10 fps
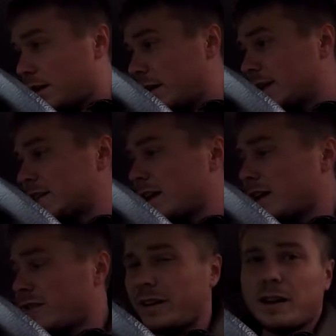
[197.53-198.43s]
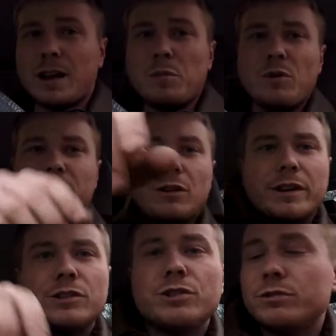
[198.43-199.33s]
It's got a couple little
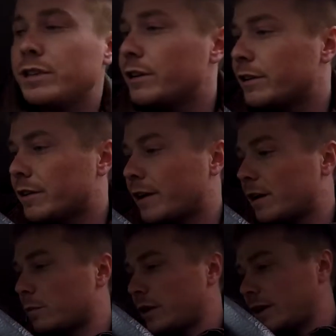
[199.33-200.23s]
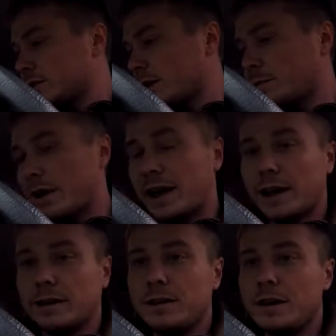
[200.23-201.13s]
issues here and there, but it's not
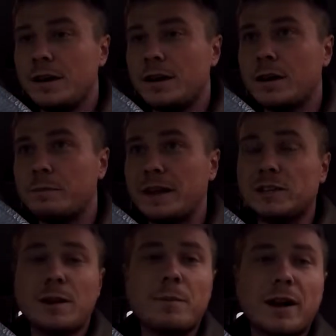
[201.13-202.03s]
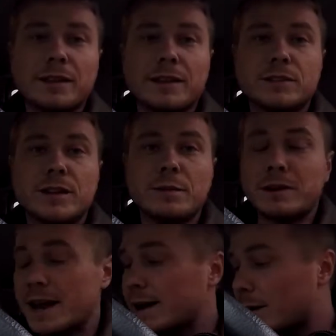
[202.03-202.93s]
bad. Basically, I bought this thing, my
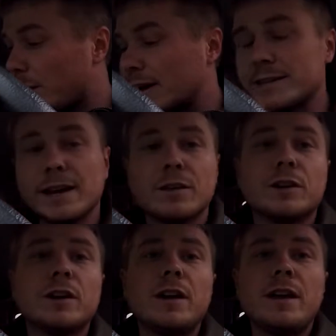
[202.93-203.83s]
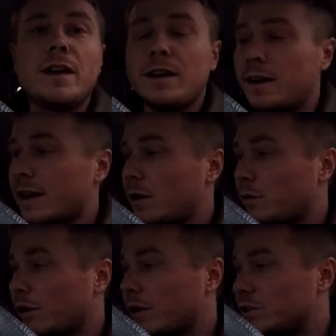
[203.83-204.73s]
dad and I bought it together, and
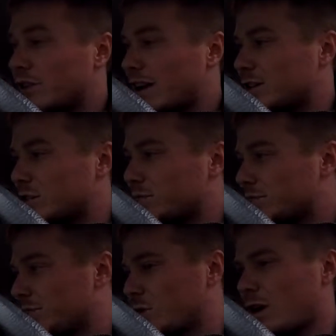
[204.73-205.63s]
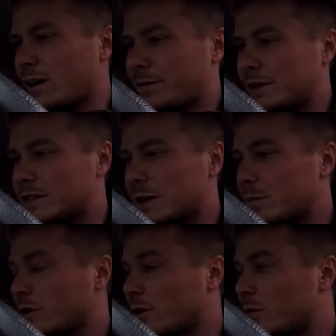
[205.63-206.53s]
we're going to kind of just work on it, fix it up
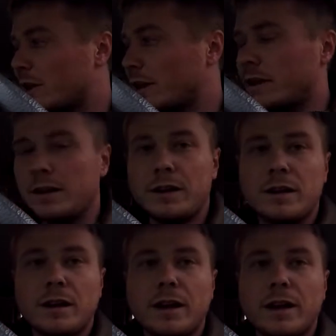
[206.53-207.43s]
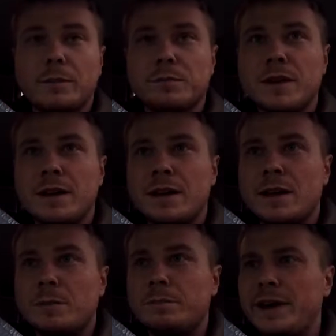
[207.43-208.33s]
a little bit.
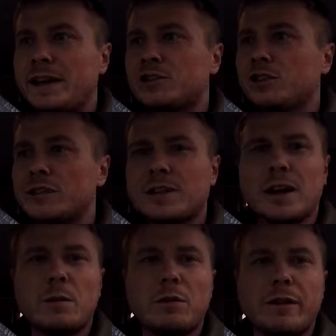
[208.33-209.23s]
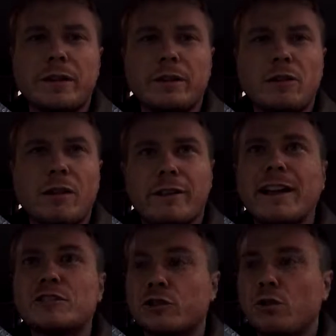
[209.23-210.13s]
Big issues, it's got a couple of little
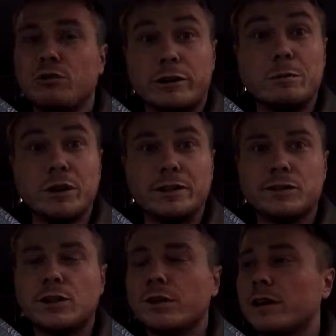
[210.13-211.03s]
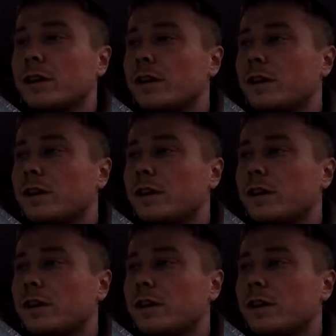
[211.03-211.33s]
electrical gremlins to it.